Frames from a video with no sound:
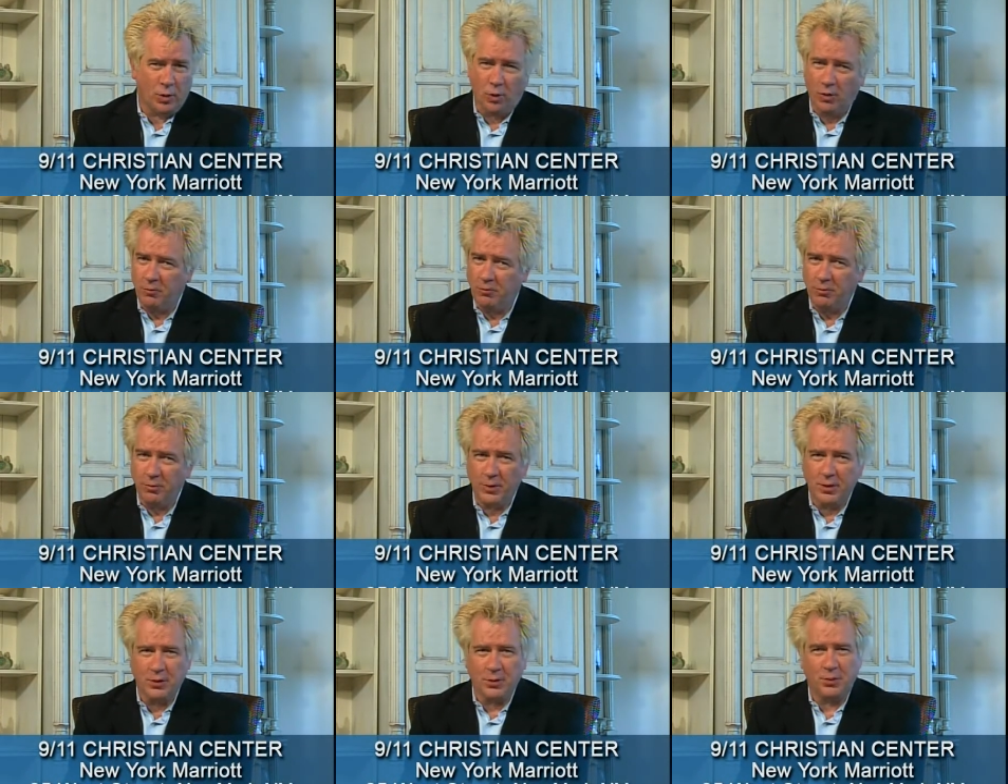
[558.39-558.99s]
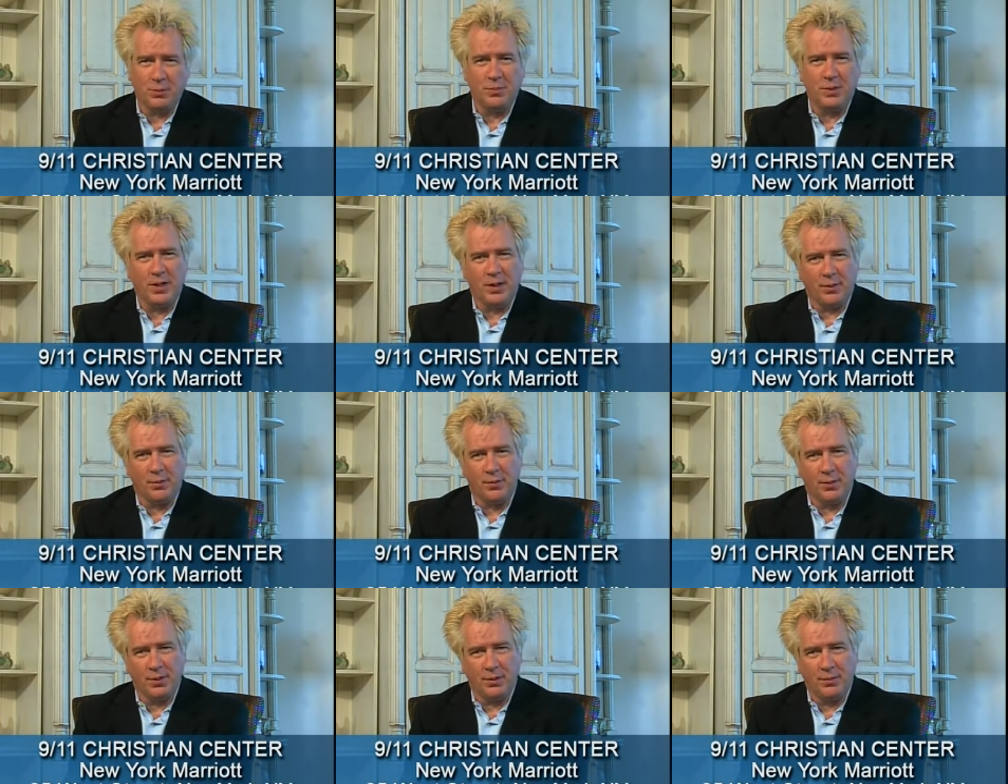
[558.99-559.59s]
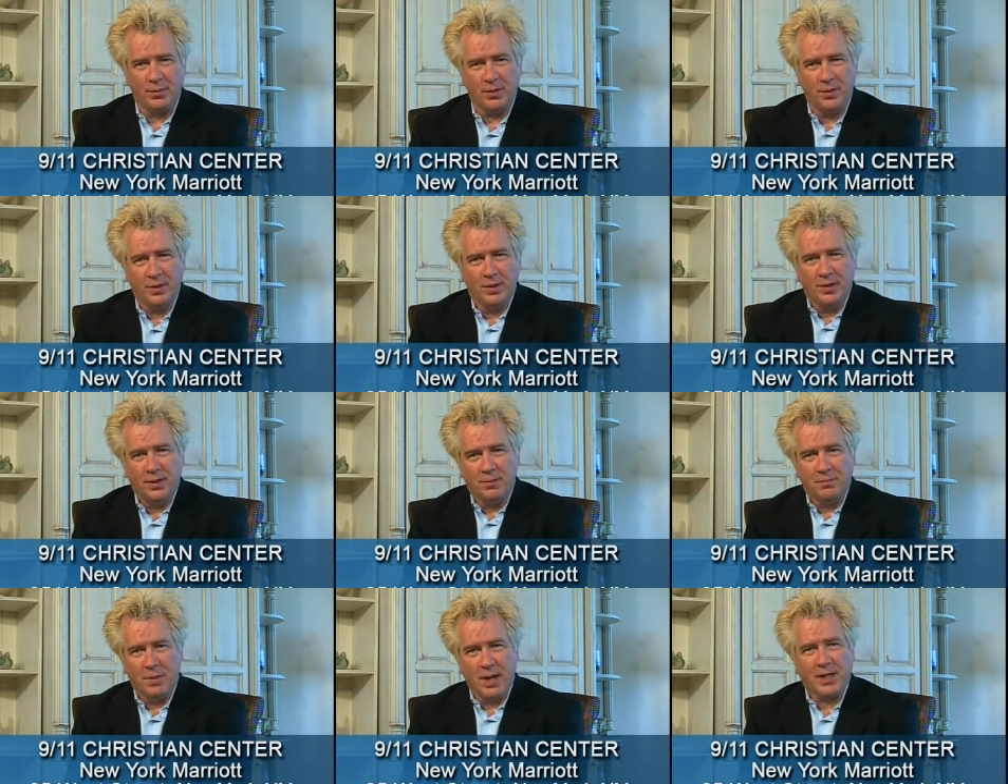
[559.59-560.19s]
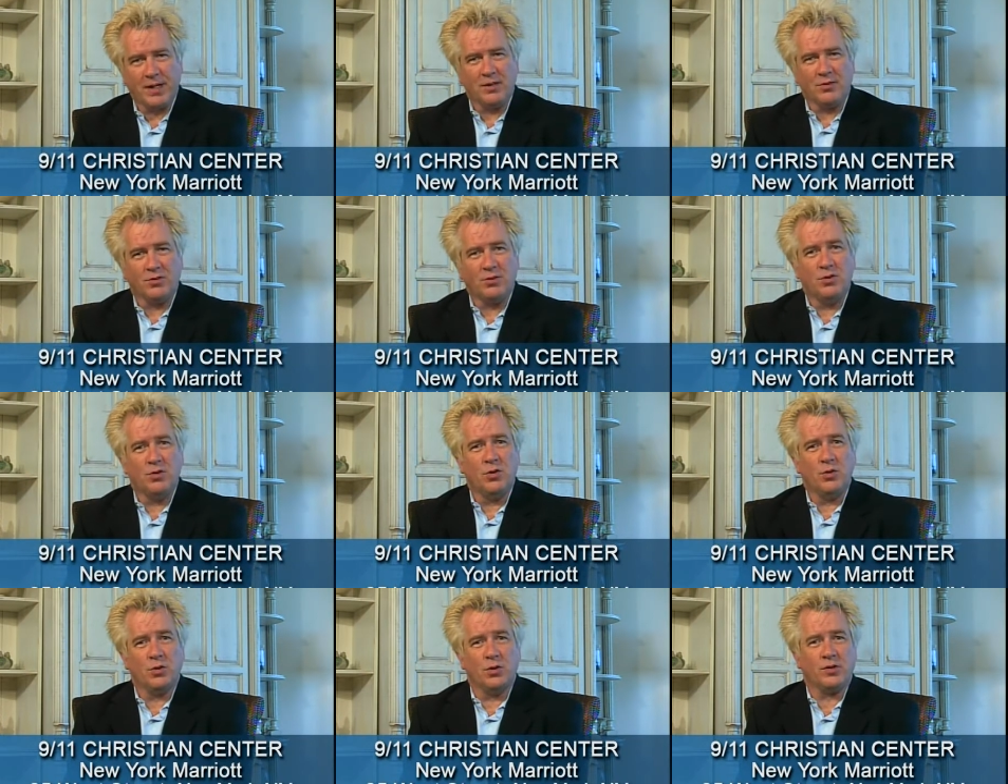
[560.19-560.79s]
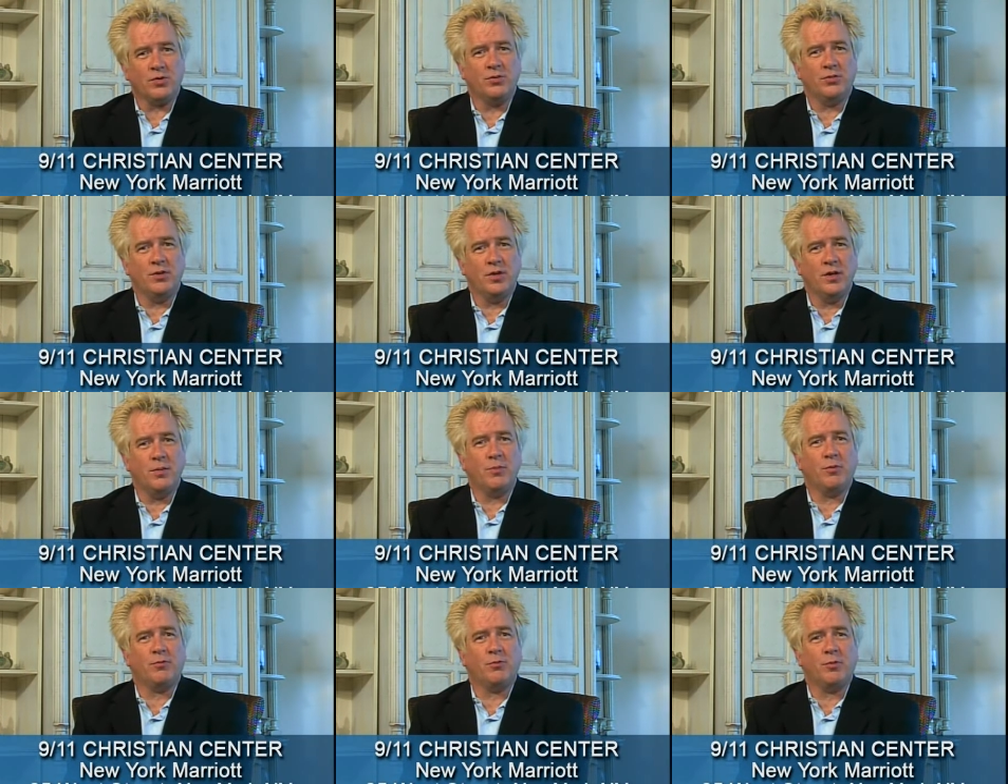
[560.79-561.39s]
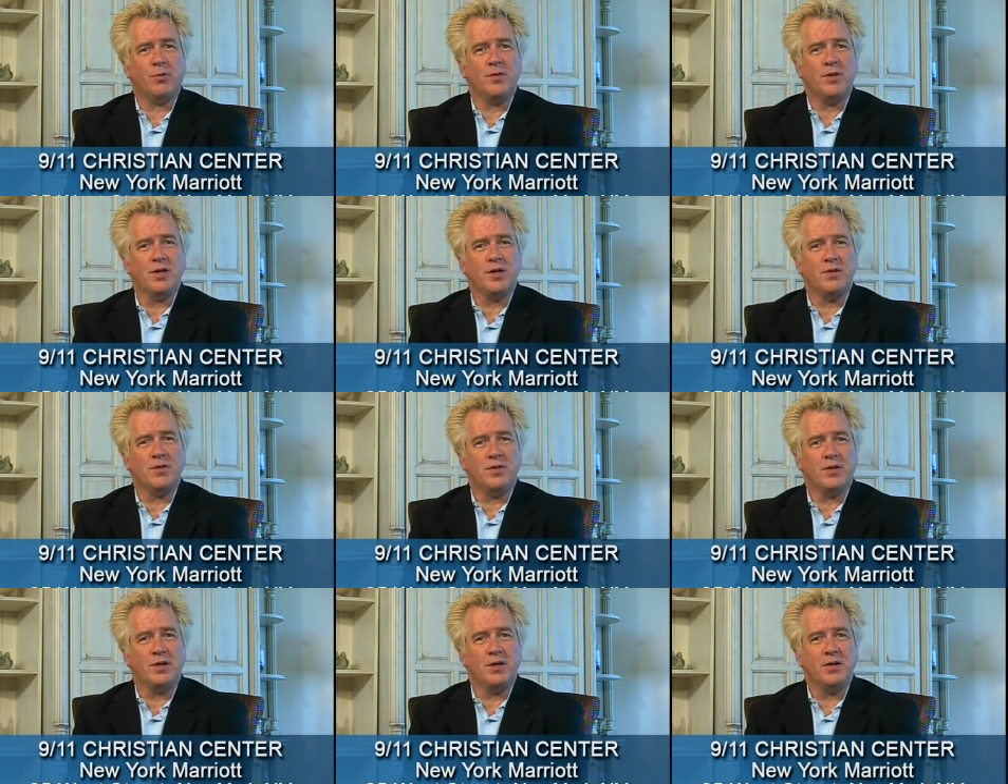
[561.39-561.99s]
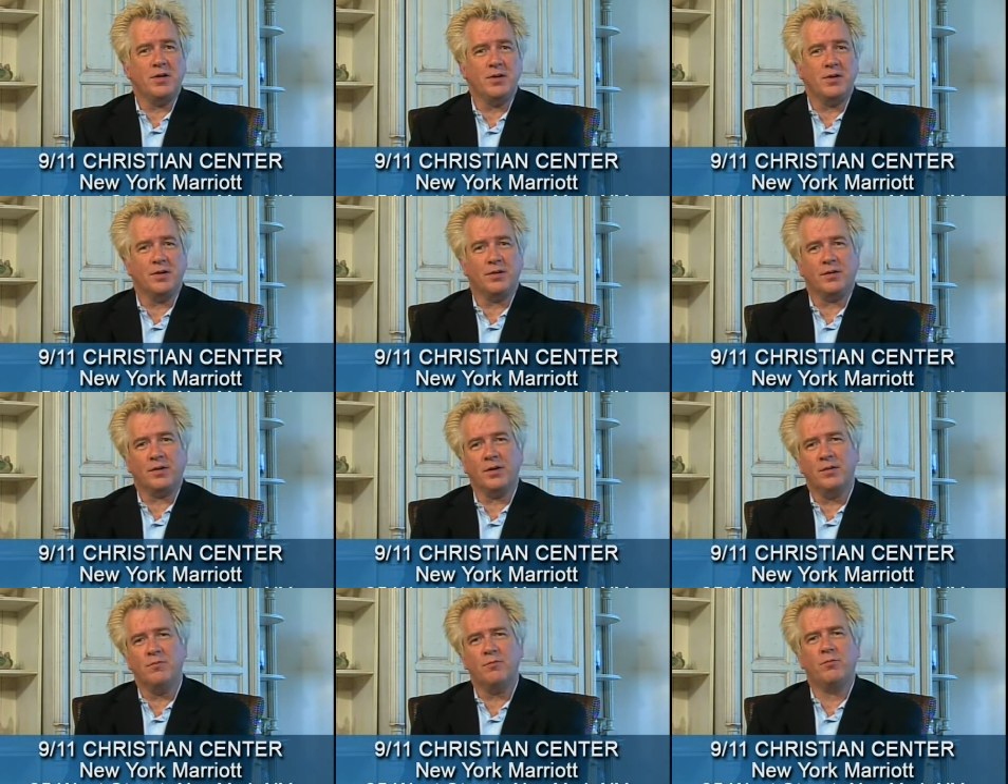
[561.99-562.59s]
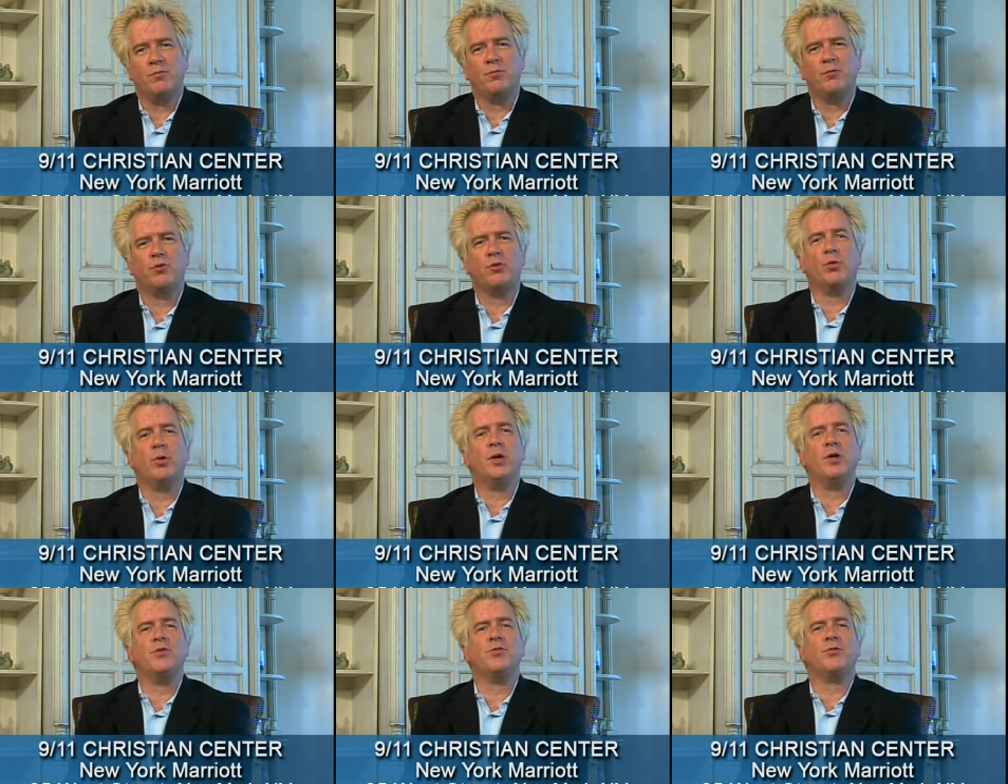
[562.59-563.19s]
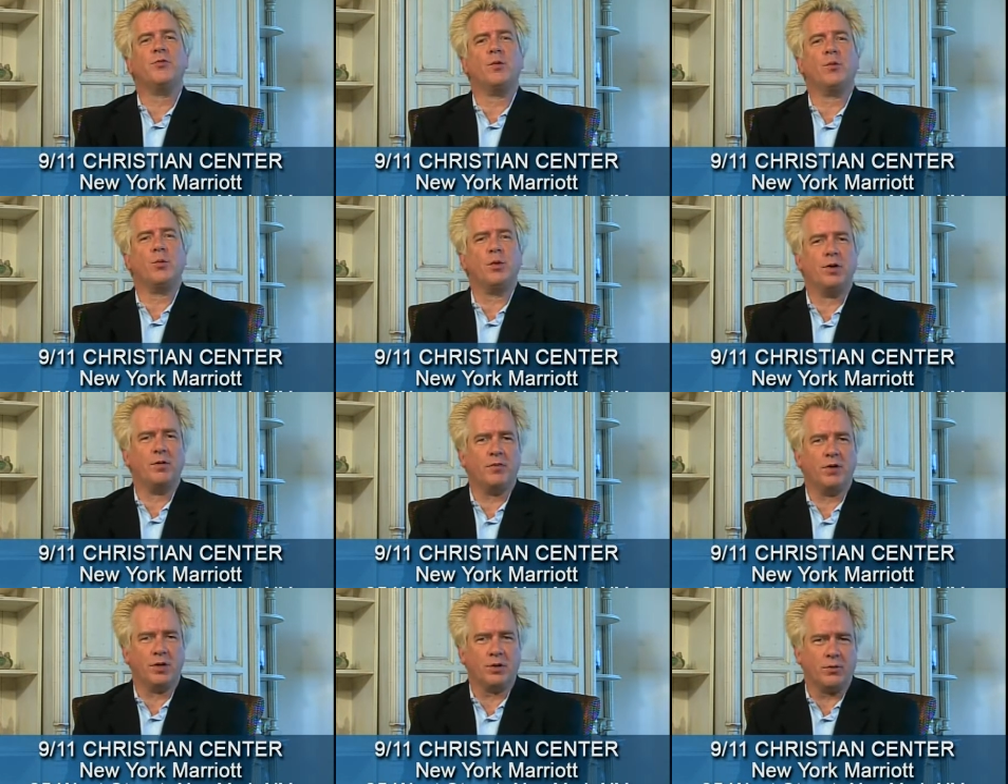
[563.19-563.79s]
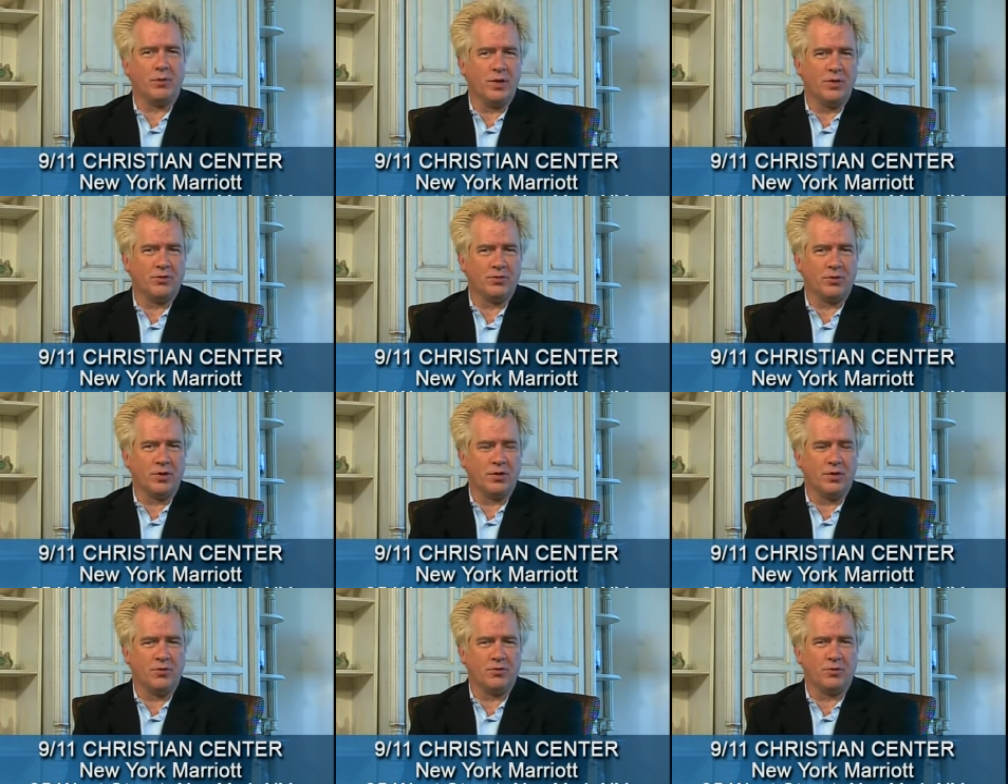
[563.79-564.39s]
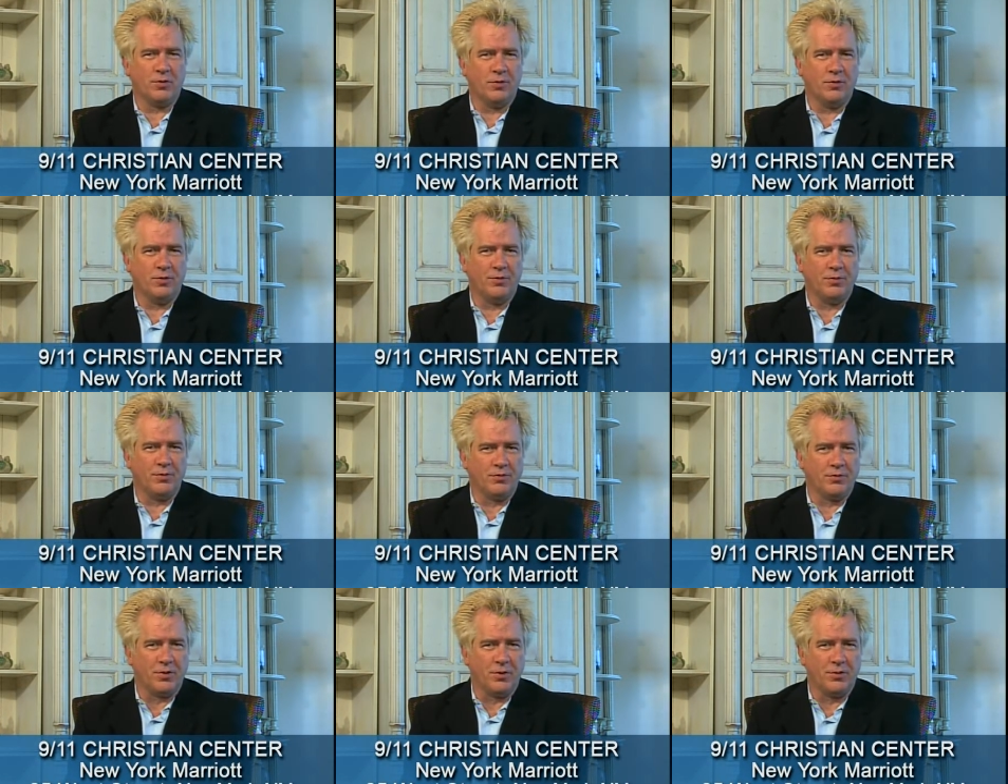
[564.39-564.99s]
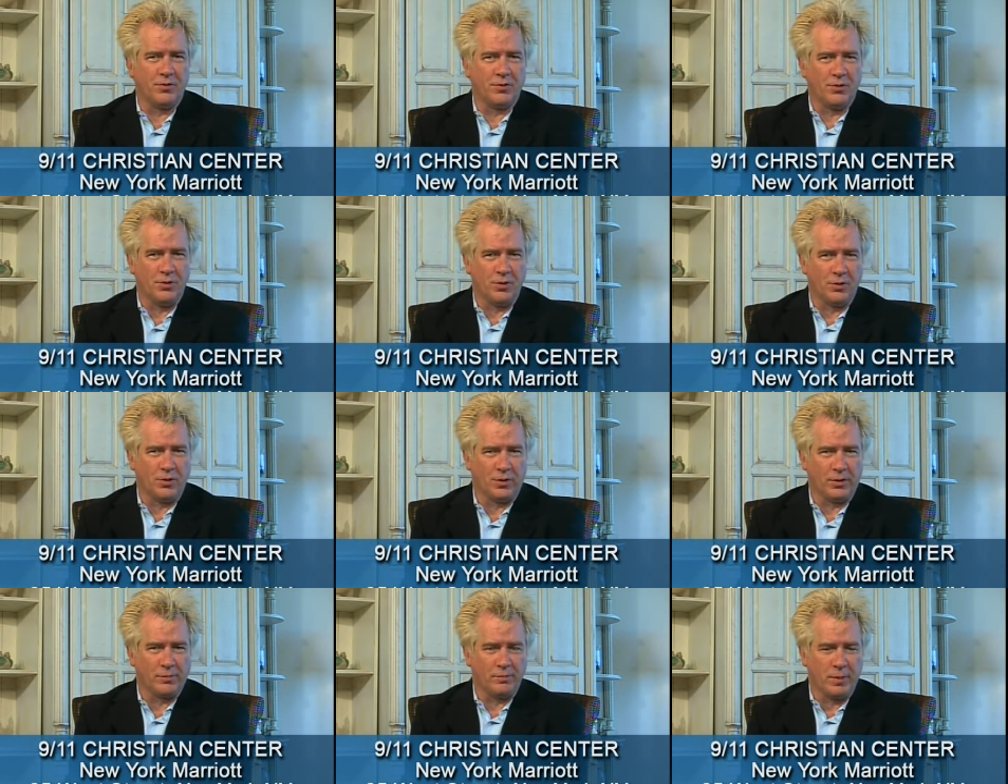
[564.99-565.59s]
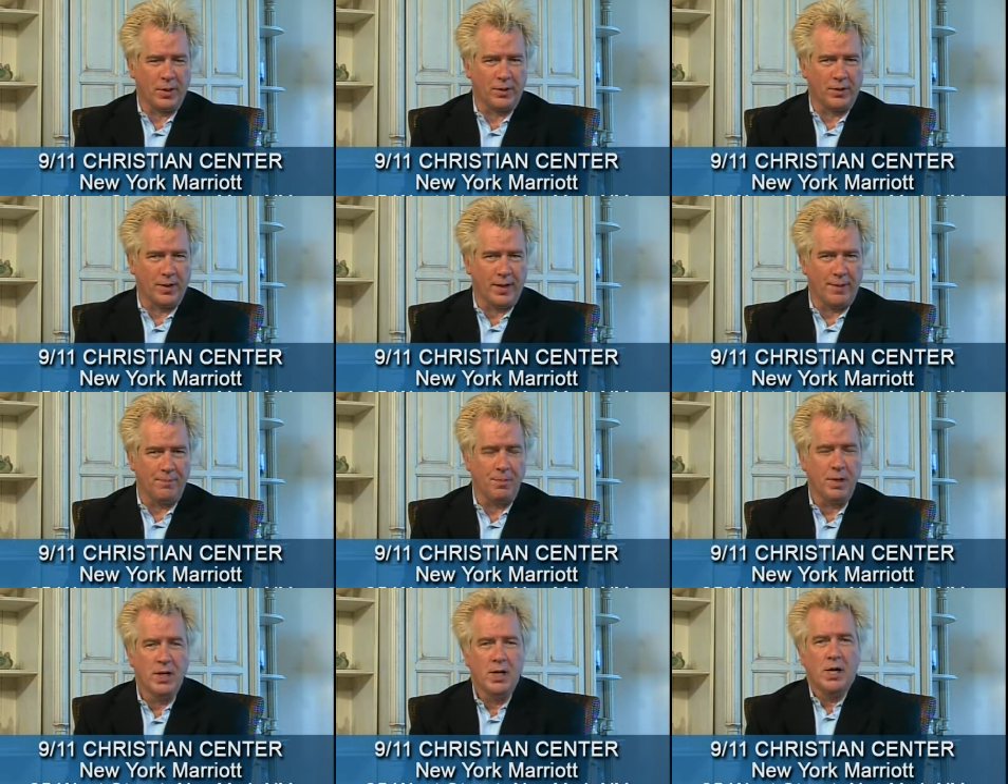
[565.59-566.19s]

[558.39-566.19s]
Hopefully, you'll be able to make it to New York City before the end of the year and come join us for one of our great Sunday services there at the New York Marriott.